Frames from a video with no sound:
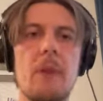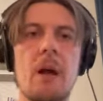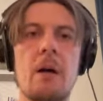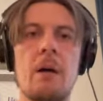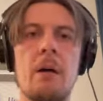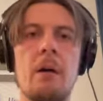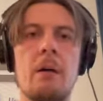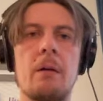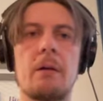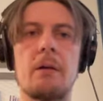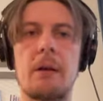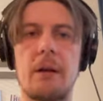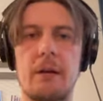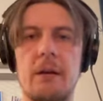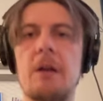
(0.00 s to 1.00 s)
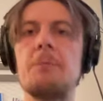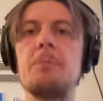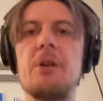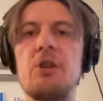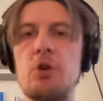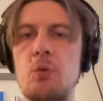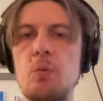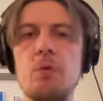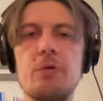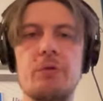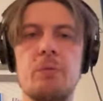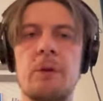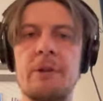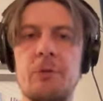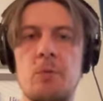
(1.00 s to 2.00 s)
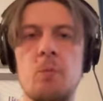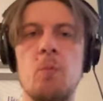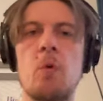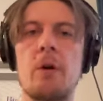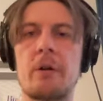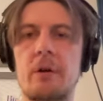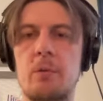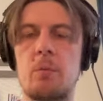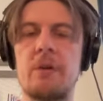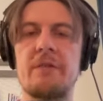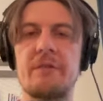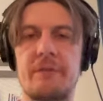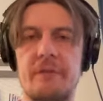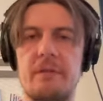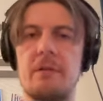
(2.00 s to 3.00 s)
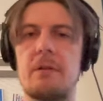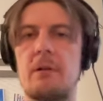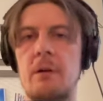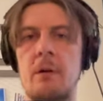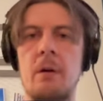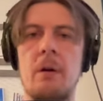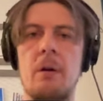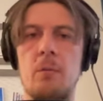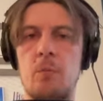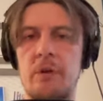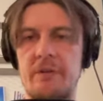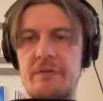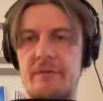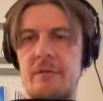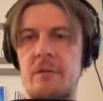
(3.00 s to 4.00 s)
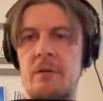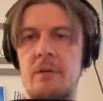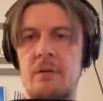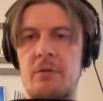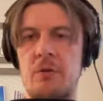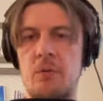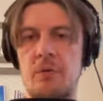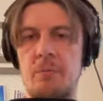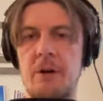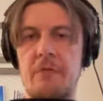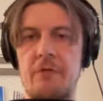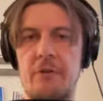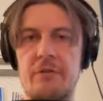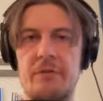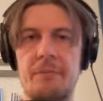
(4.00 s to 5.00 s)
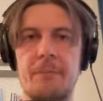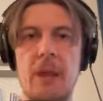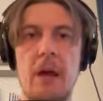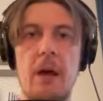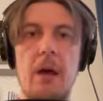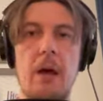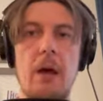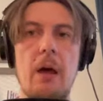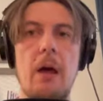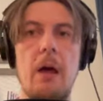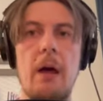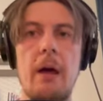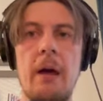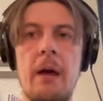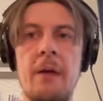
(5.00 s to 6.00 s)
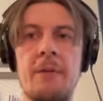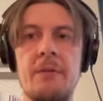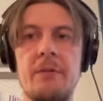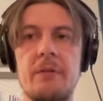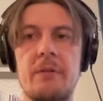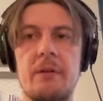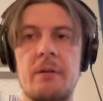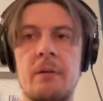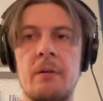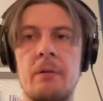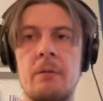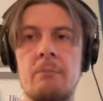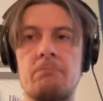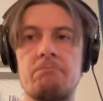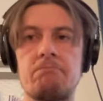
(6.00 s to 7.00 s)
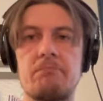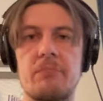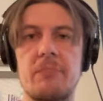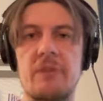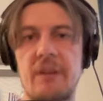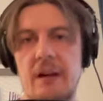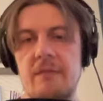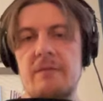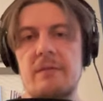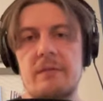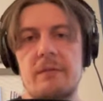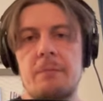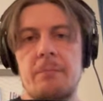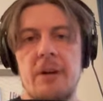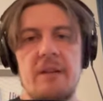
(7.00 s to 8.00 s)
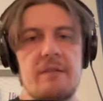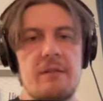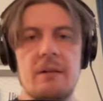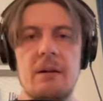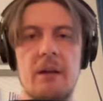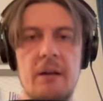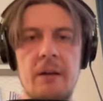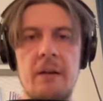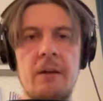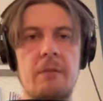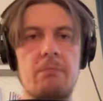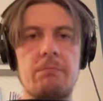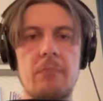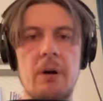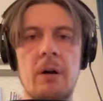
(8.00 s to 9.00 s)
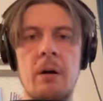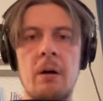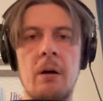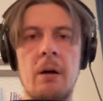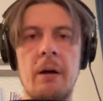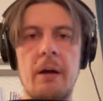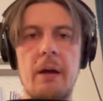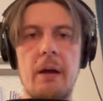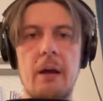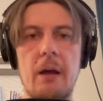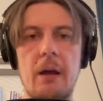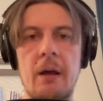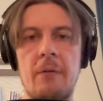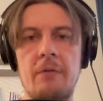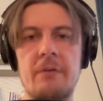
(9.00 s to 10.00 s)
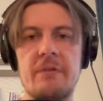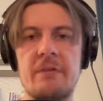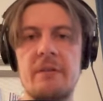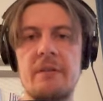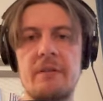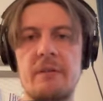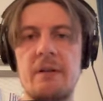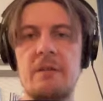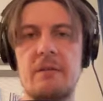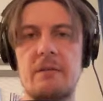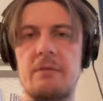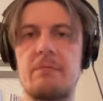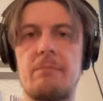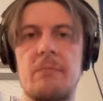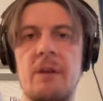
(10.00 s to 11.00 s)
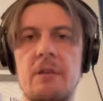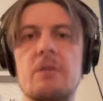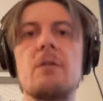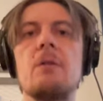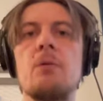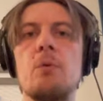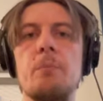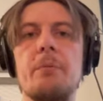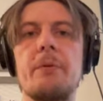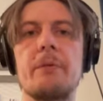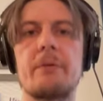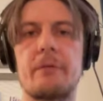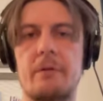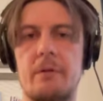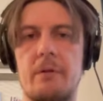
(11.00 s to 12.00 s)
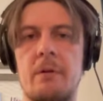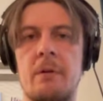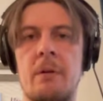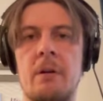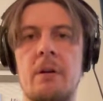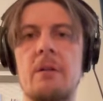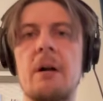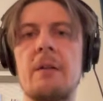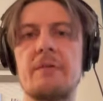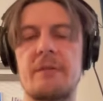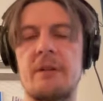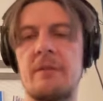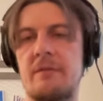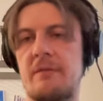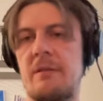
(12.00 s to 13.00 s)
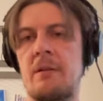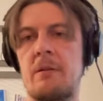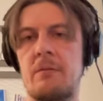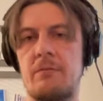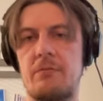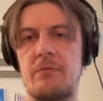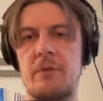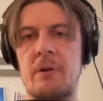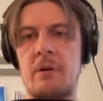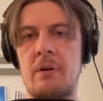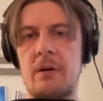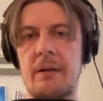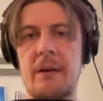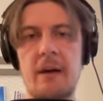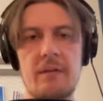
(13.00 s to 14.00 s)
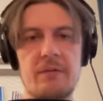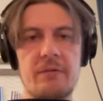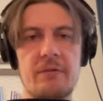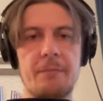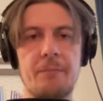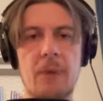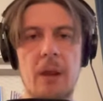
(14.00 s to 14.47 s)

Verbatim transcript: uh, can be used when you work with uh, with uh, those buffers and um, that's basically uh, everything that that looper uh, class itself uh, has.